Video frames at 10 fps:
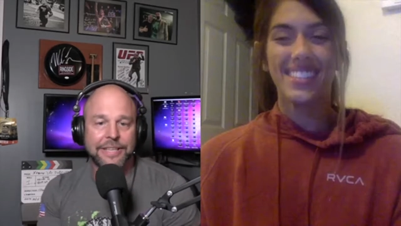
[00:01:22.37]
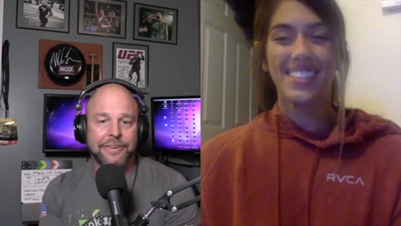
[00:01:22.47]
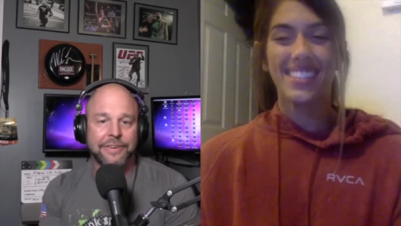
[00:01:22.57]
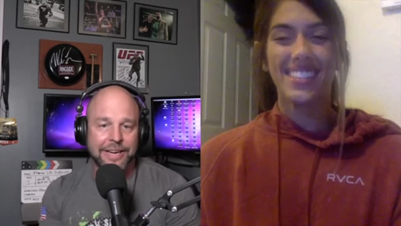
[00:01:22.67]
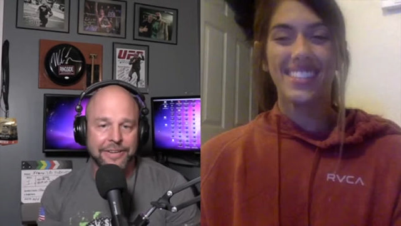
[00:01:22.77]
Speaker 1: go
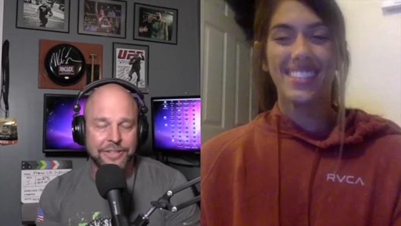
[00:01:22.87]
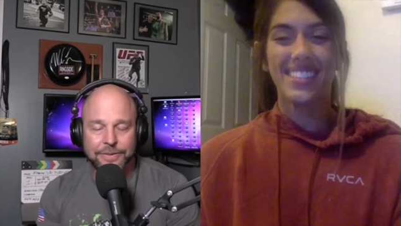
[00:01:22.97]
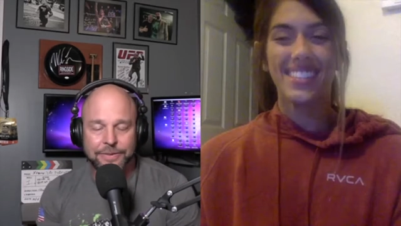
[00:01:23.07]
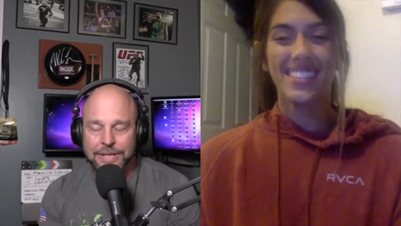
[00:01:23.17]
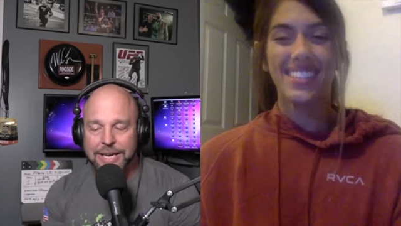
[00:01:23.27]
down there and do a
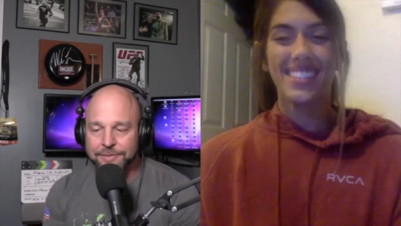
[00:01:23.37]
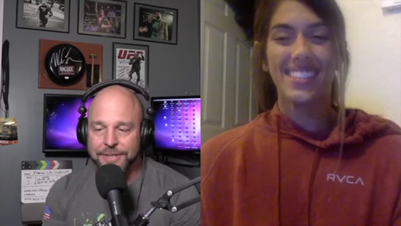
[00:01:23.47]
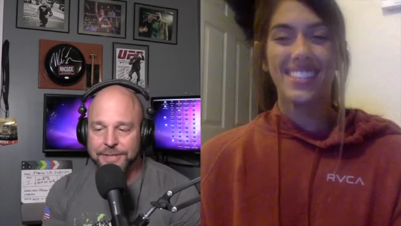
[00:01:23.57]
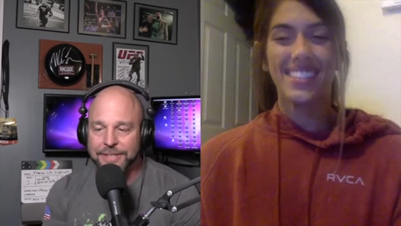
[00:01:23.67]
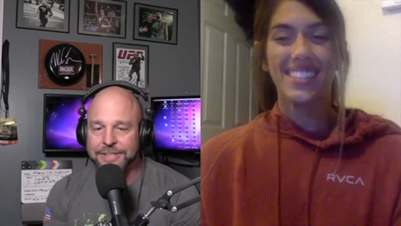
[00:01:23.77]
lot of,
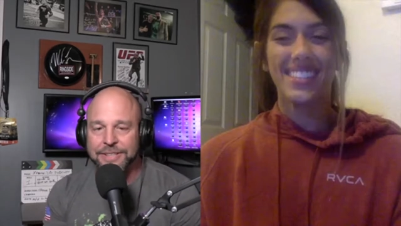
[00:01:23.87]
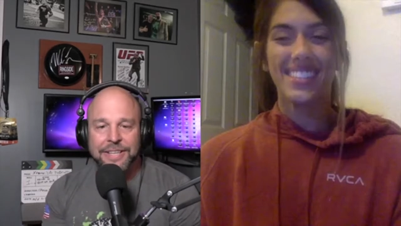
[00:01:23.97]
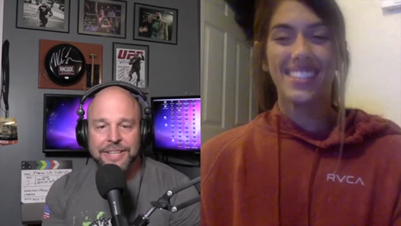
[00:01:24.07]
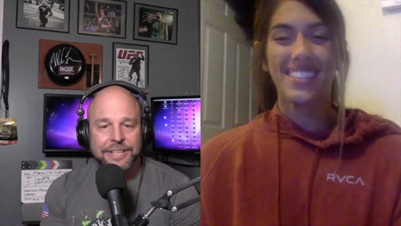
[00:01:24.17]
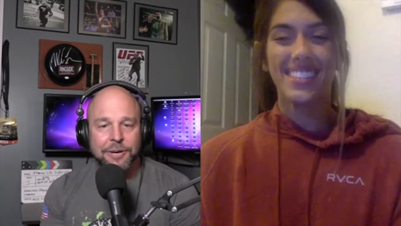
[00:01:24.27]
uh,
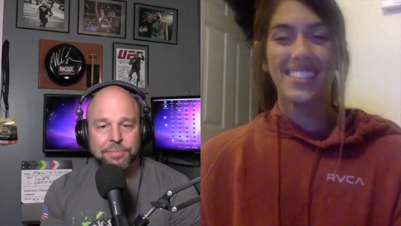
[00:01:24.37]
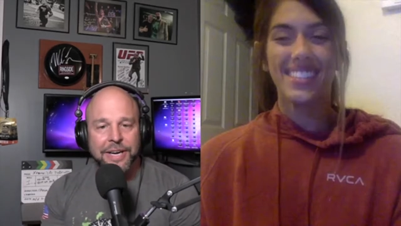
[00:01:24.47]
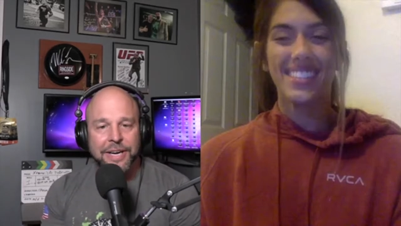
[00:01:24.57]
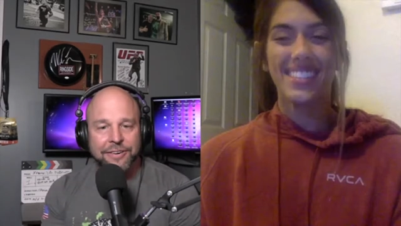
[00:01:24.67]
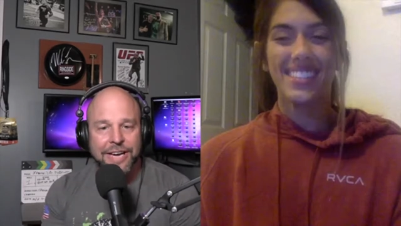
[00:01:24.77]
you know, playing
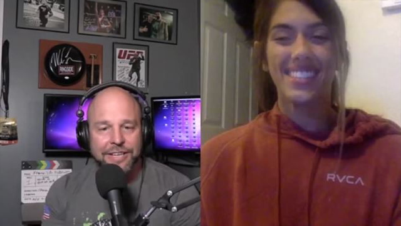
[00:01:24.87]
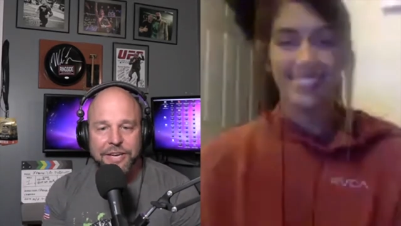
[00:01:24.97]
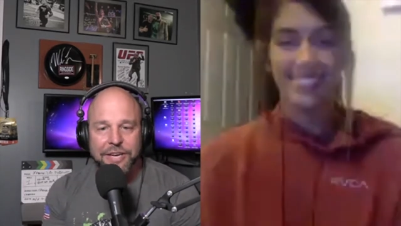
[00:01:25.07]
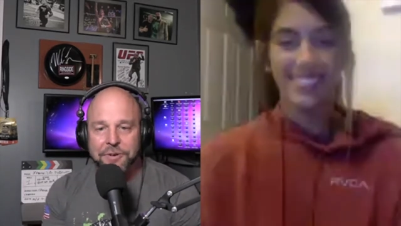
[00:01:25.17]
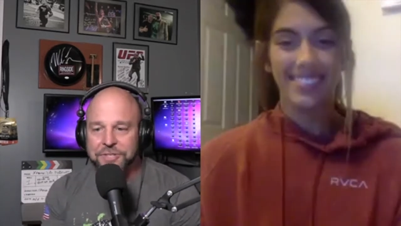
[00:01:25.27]
around in the
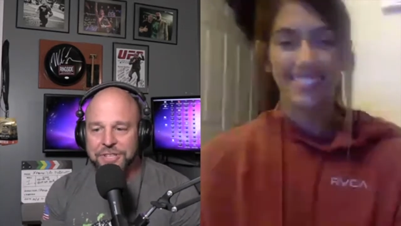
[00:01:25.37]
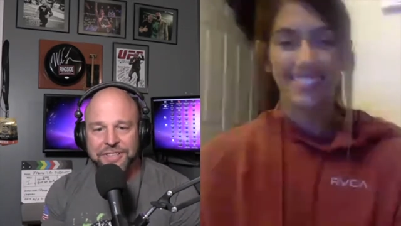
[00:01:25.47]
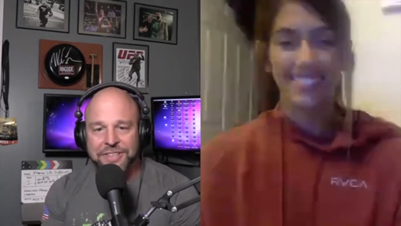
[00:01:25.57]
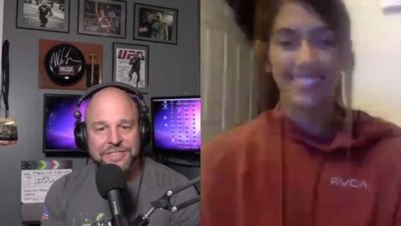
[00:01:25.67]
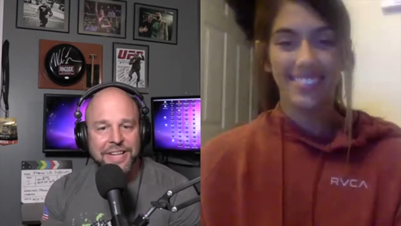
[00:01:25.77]
ocean, and it's
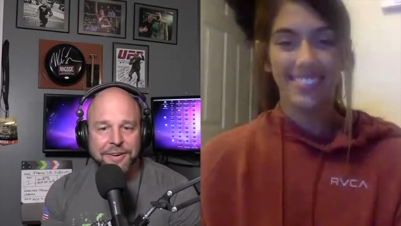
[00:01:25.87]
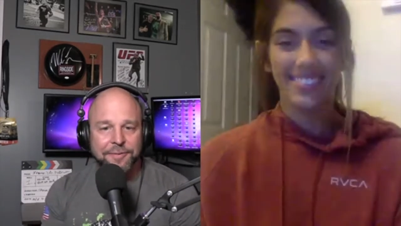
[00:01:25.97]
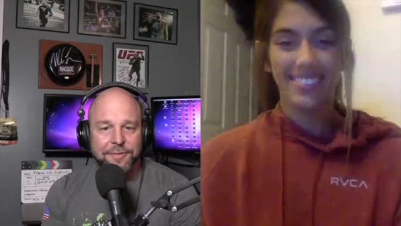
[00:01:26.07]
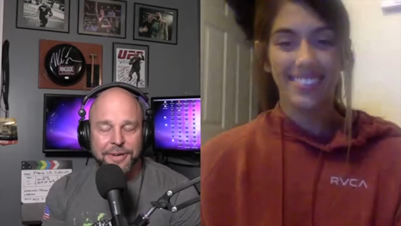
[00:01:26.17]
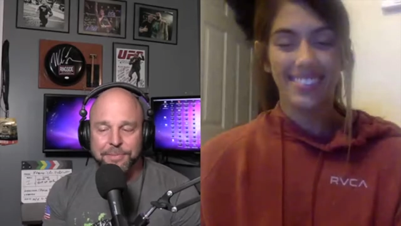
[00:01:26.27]
a lot of
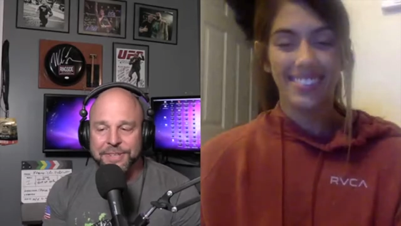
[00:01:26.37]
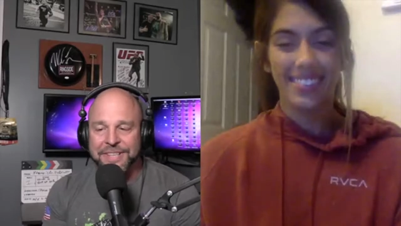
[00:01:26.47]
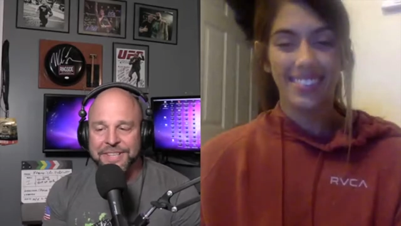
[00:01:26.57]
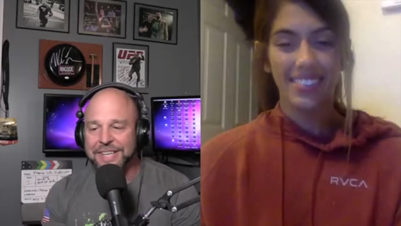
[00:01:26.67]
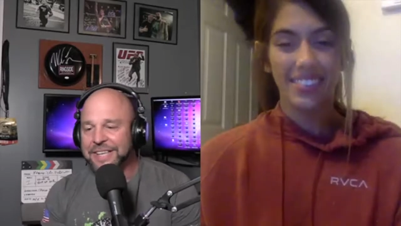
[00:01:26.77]
fun. But,
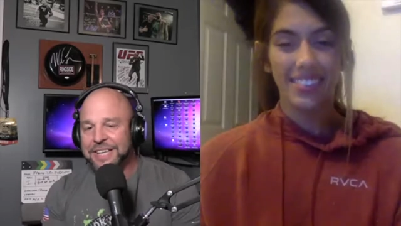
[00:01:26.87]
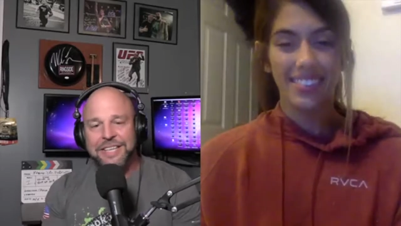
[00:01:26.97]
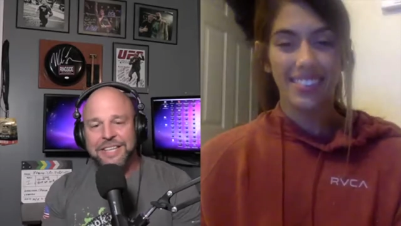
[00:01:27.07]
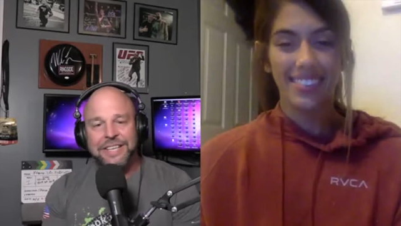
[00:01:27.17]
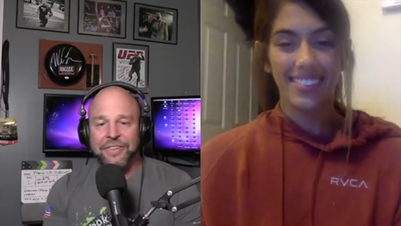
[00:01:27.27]
uh, you
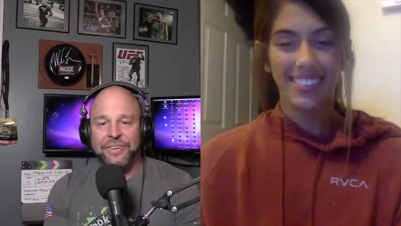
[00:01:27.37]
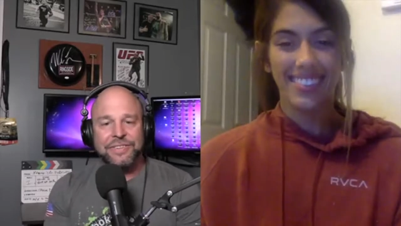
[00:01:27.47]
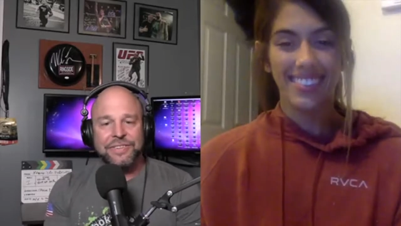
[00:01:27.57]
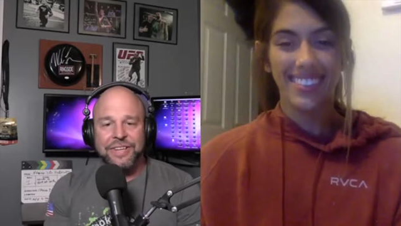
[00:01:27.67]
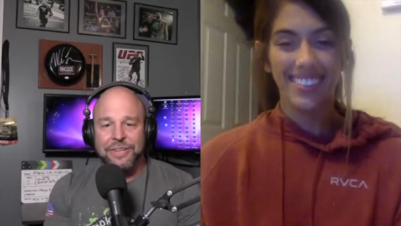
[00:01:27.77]
know, the,
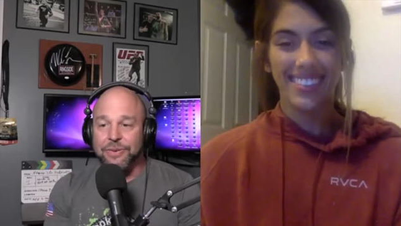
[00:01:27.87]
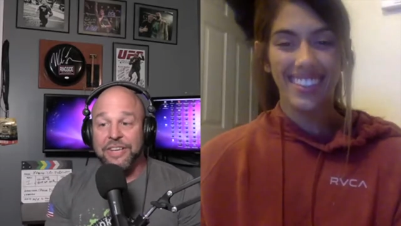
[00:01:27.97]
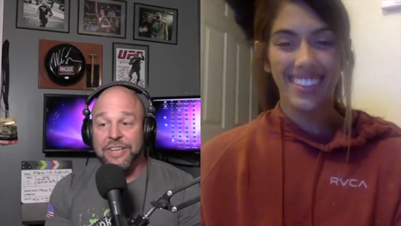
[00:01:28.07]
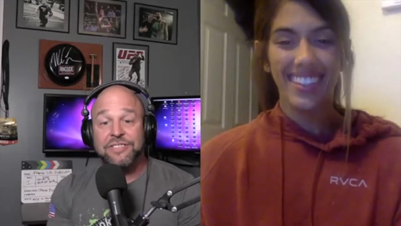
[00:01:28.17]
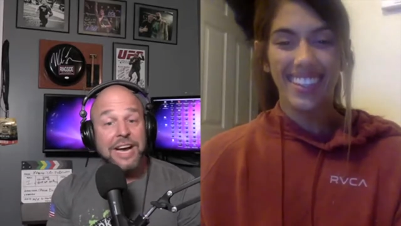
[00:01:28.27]
the this
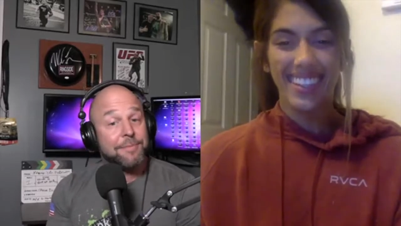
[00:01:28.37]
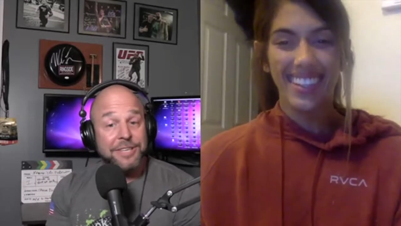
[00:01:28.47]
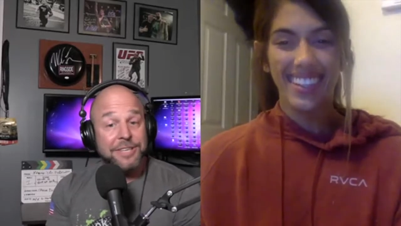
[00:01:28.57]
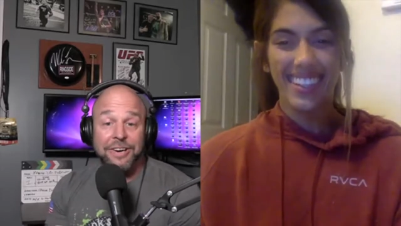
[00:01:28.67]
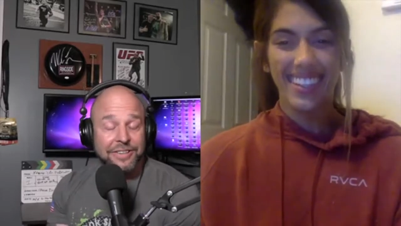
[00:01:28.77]
time of
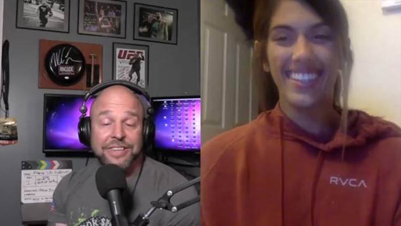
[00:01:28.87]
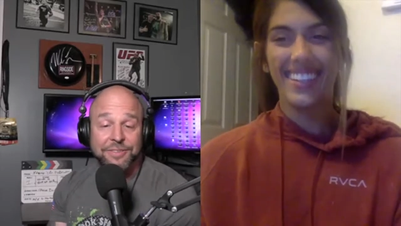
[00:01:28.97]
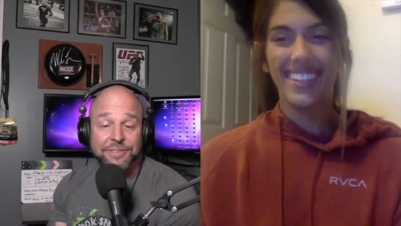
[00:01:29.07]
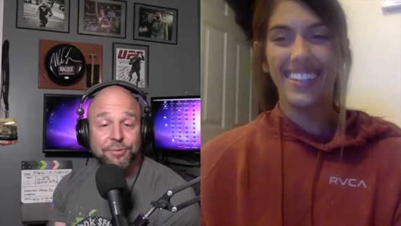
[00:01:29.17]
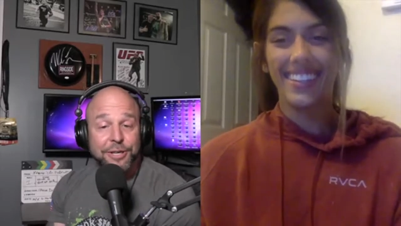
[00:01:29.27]
year, it's it's
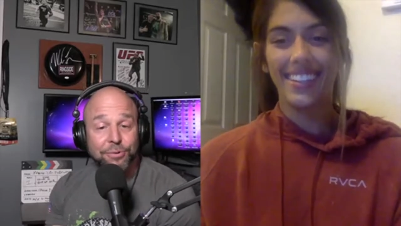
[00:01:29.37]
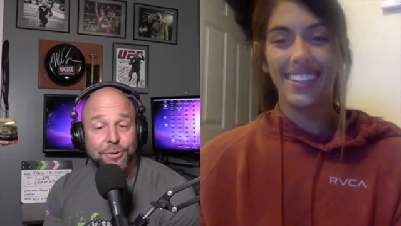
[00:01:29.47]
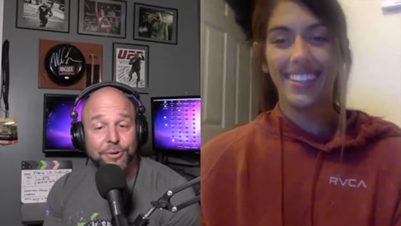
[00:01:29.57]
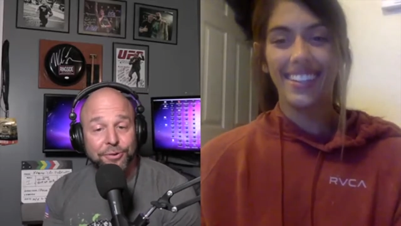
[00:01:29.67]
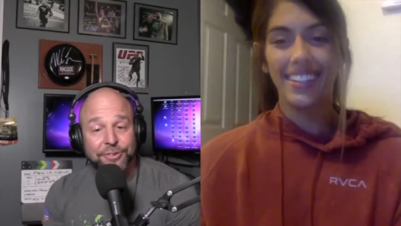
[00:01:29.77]
pretty brutal
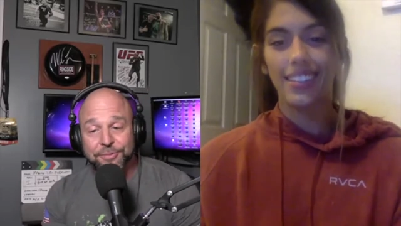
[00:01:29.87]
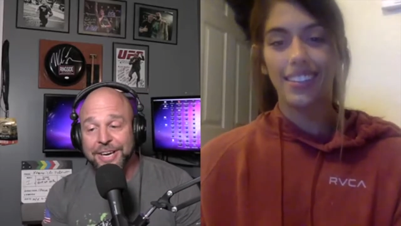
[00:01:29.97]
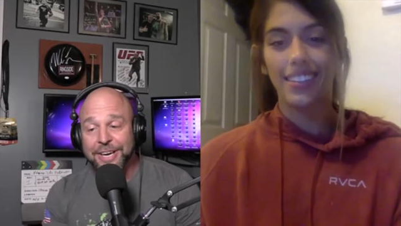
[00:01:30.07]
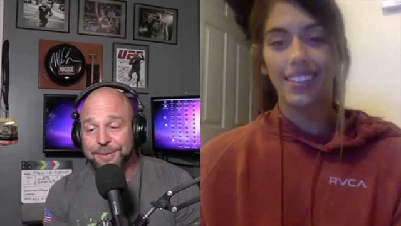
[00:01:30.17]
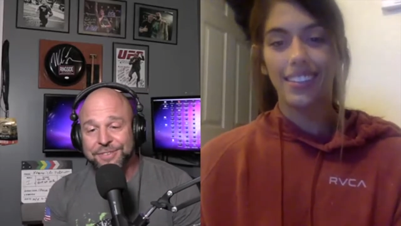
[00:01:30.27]

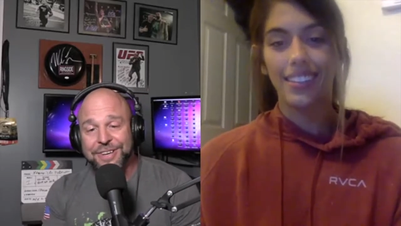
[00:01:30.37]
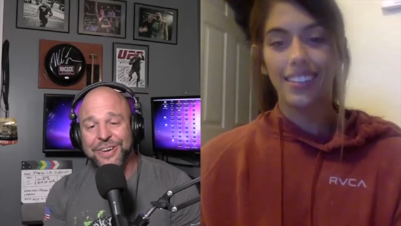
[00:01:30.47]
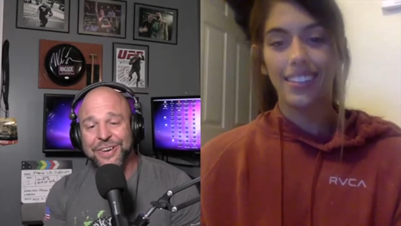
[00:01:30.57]
sometimes. So